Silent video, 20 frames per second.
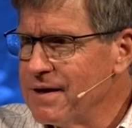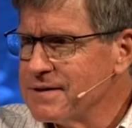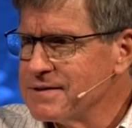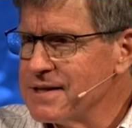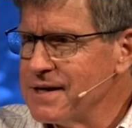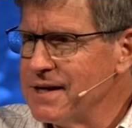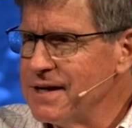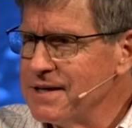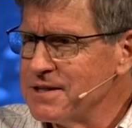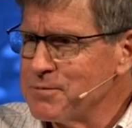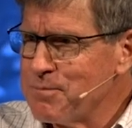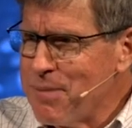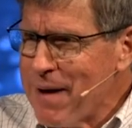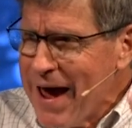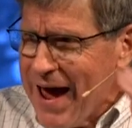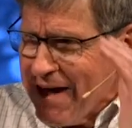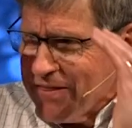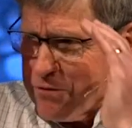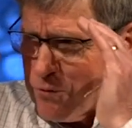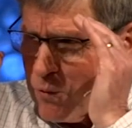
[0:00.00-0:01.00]
See, his
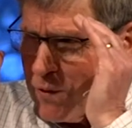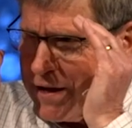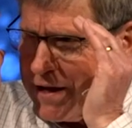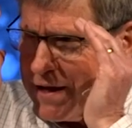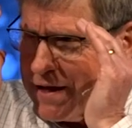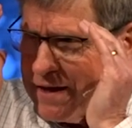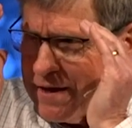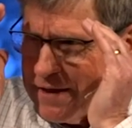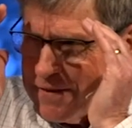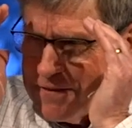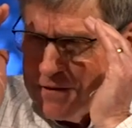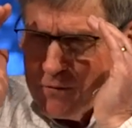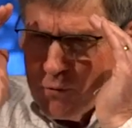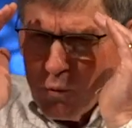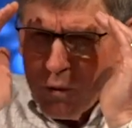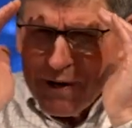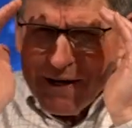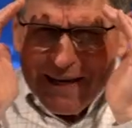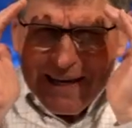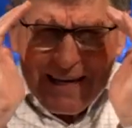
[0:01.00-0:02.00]
pathway, that
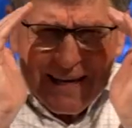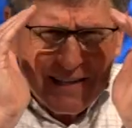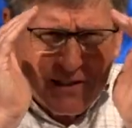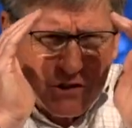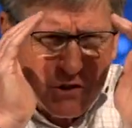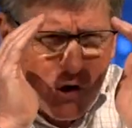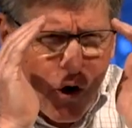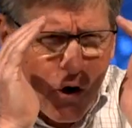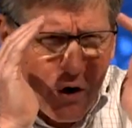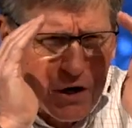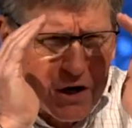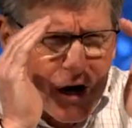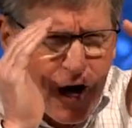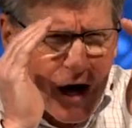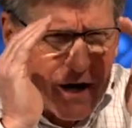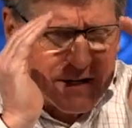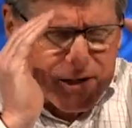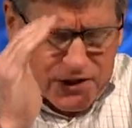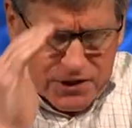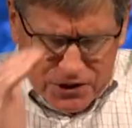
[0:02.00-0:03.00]
what he saw
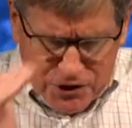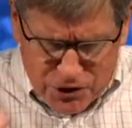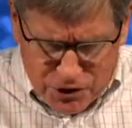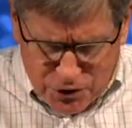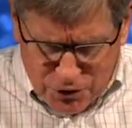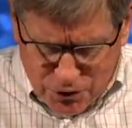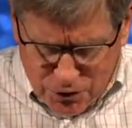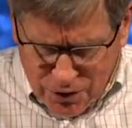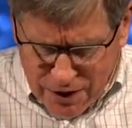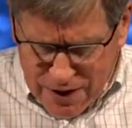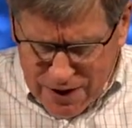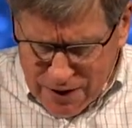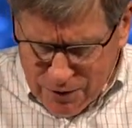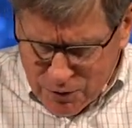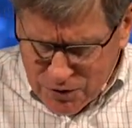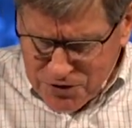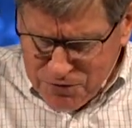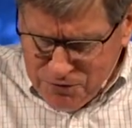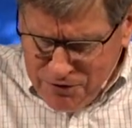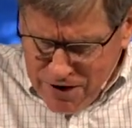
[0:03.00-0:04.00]
God could do
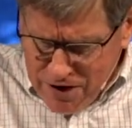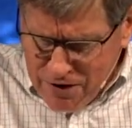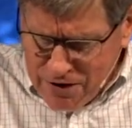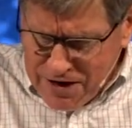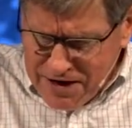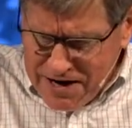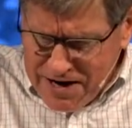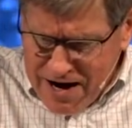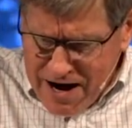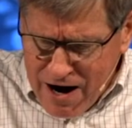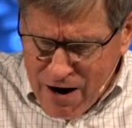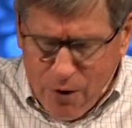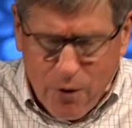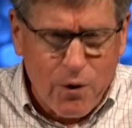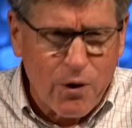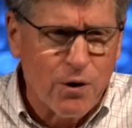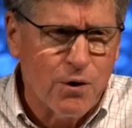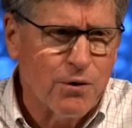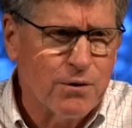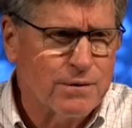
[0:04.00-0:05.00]
was very
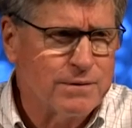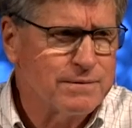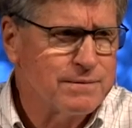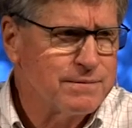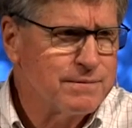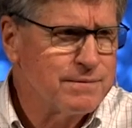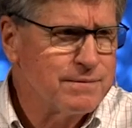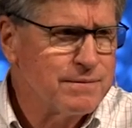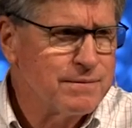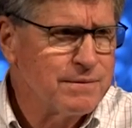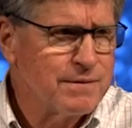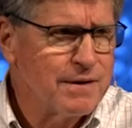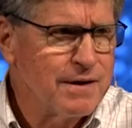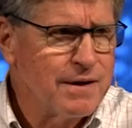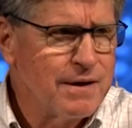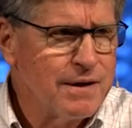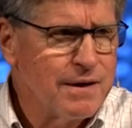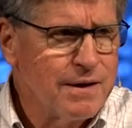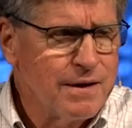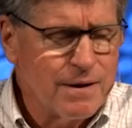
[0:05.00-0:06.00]
narrow.
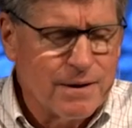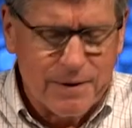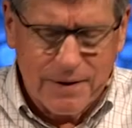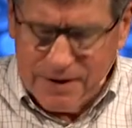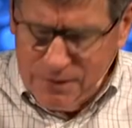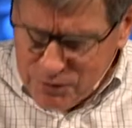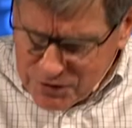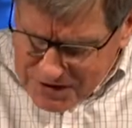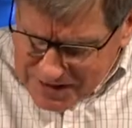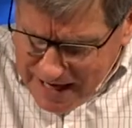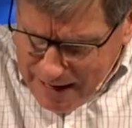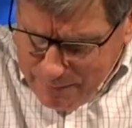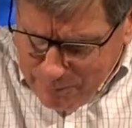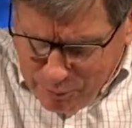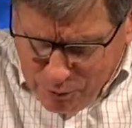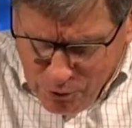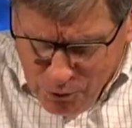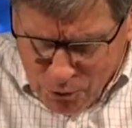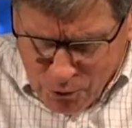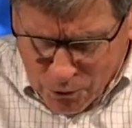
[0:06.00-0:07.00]
It was that
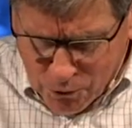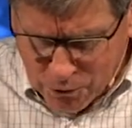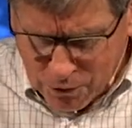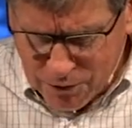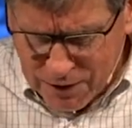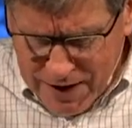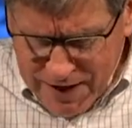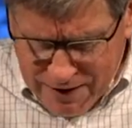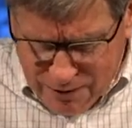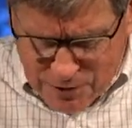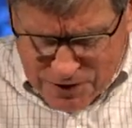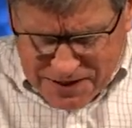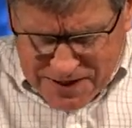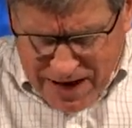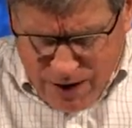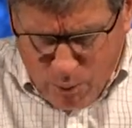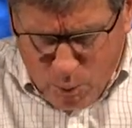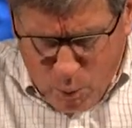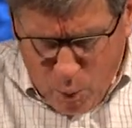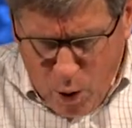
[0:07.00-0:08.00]
pool, it was
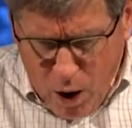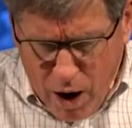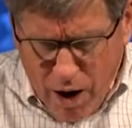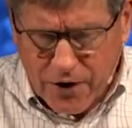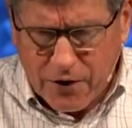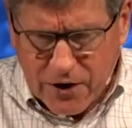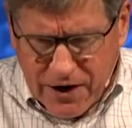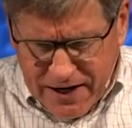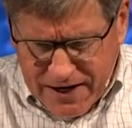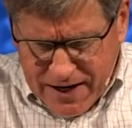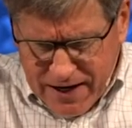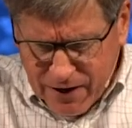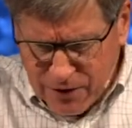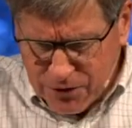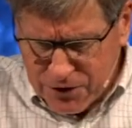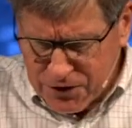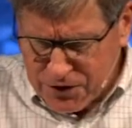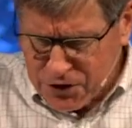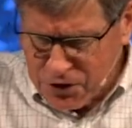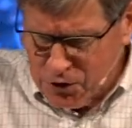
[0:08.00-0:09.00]
that water, it
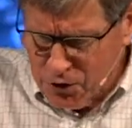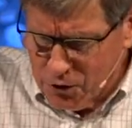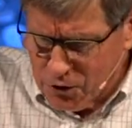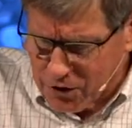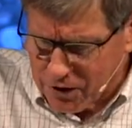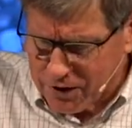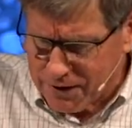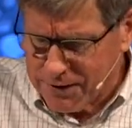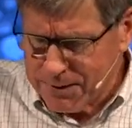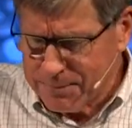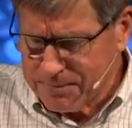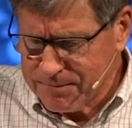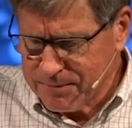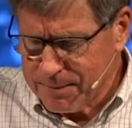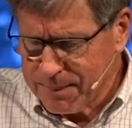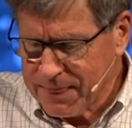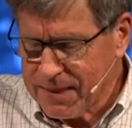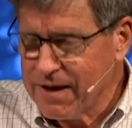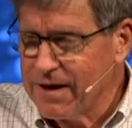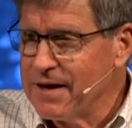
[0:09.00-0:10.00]
held the cure.
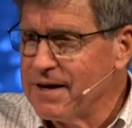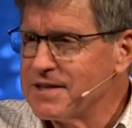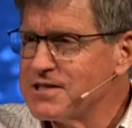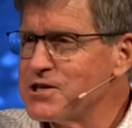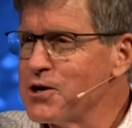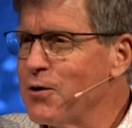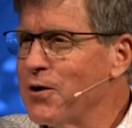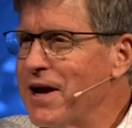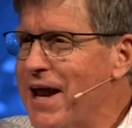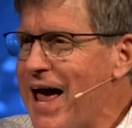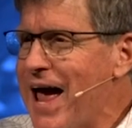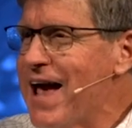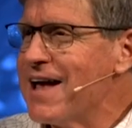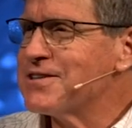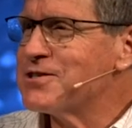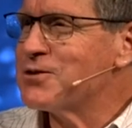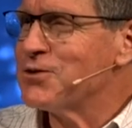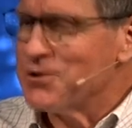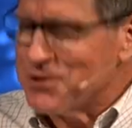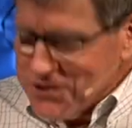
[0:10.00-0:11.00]
So, in
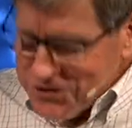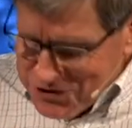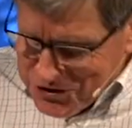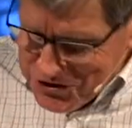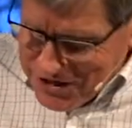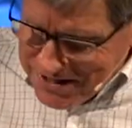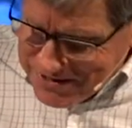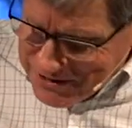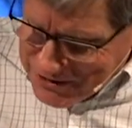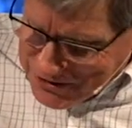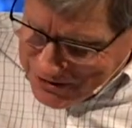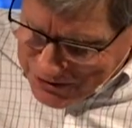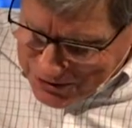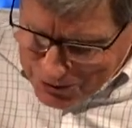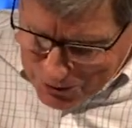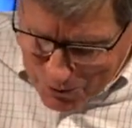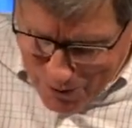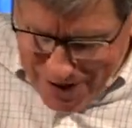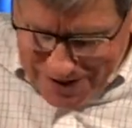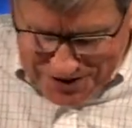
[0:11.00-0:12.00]
answer to Jesus'
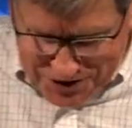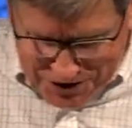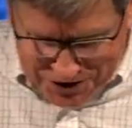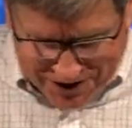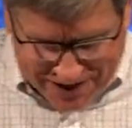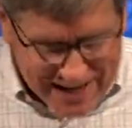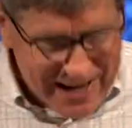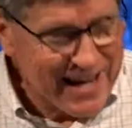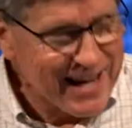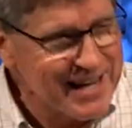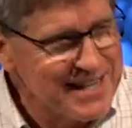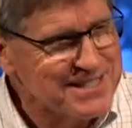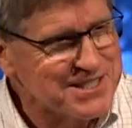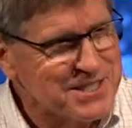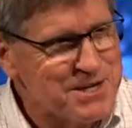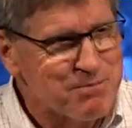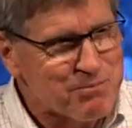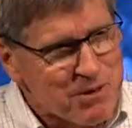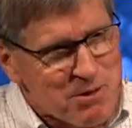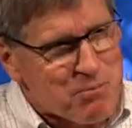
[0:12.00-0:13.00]
question, he
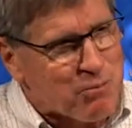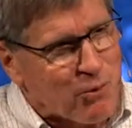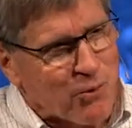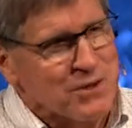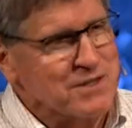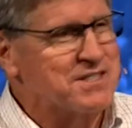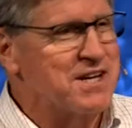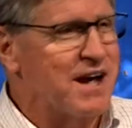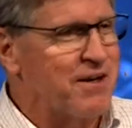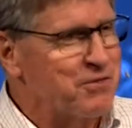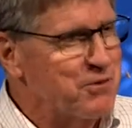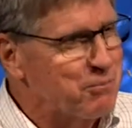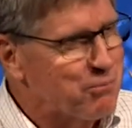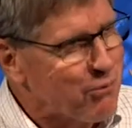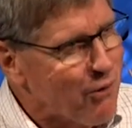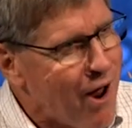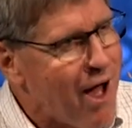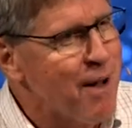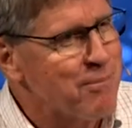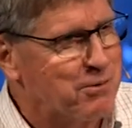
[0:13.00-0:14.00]
simply points out the
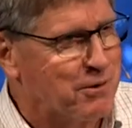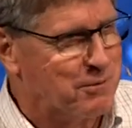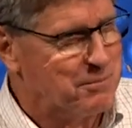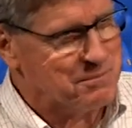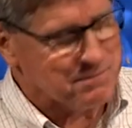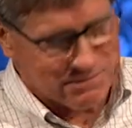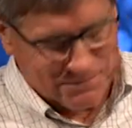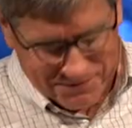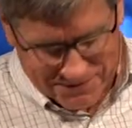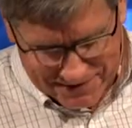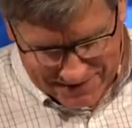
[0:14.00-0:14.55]
problem.